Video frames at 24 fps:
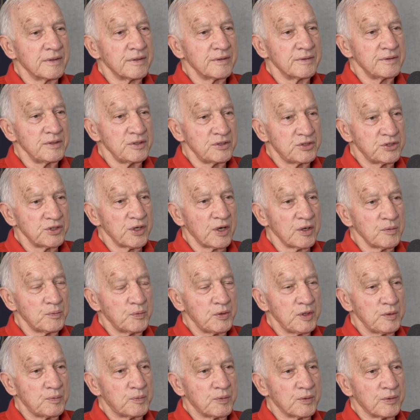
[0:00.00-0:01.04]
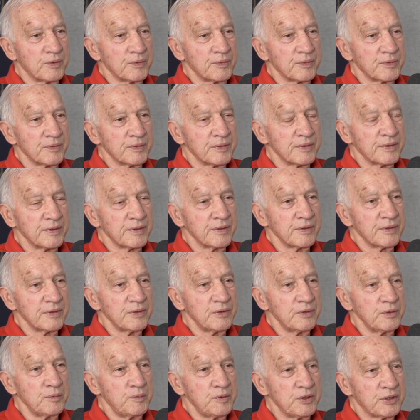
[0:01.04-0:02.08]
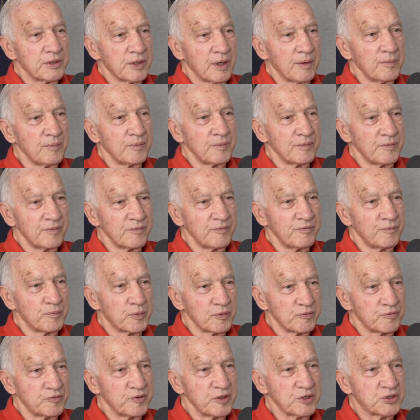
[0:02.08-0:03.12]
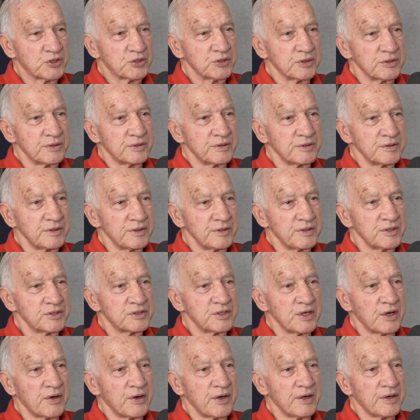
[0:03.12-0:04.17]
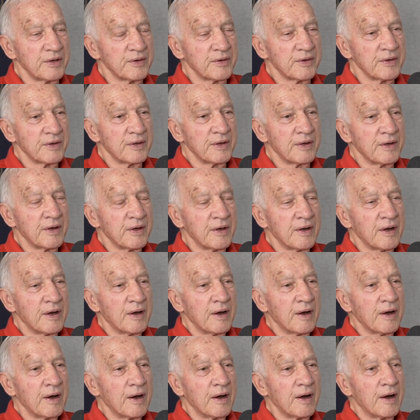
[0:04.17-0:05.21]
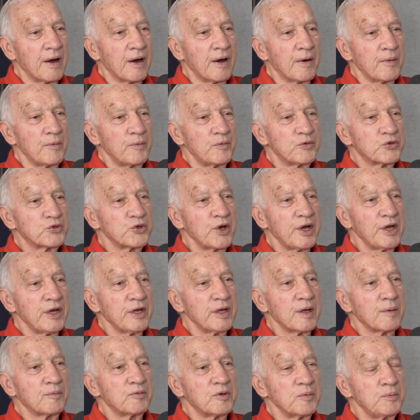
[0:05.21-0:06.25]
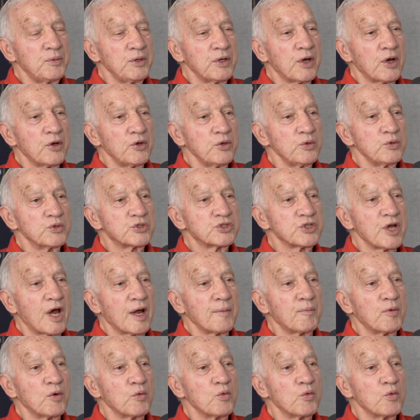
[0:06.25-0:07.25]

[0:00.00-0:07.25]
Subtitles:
these young people who become proficient in this area are training up to be our new cyber